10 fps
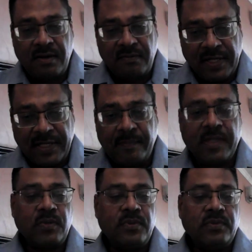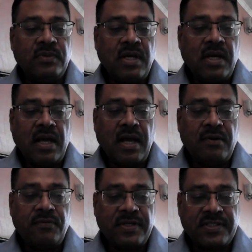Welcome, Anu.
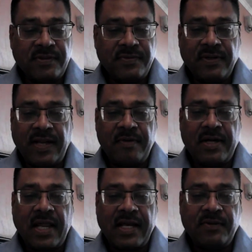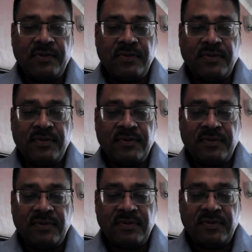First of all, I would like you
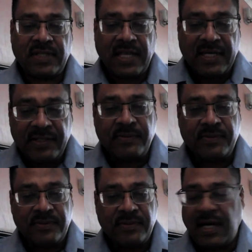to